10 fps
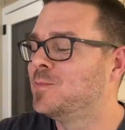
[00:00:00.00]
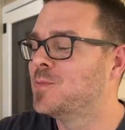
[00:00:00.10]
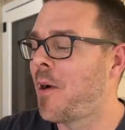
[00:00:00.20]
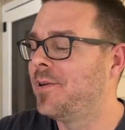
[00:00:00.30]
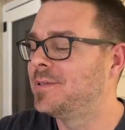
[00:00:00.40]

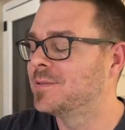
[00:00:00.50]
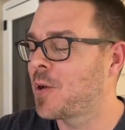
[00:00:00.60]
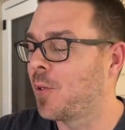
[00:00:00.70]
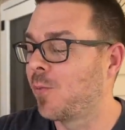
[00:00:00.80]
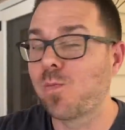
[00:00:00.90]
When you're
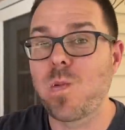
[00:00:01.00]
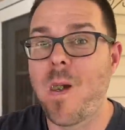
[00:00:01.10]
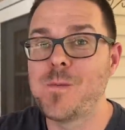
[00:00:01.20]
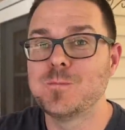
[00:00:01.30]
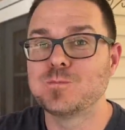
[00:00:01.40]
smiling right
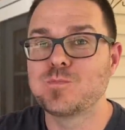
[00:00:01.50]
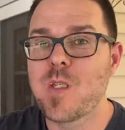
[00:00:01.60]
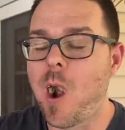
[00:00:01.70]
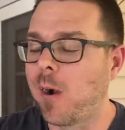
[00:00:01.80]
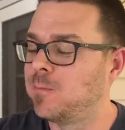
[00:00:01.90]
away,
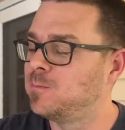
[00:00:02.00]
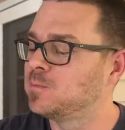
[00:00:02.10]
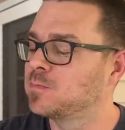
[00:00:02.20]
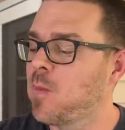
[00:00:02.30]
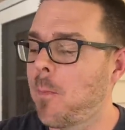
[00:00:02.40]

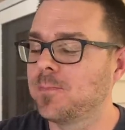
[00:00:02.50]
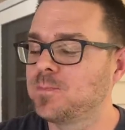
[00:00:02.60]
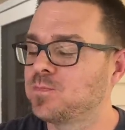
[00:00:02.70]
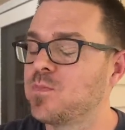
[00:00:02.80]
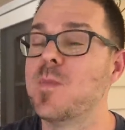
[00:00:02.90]
you know it's good. The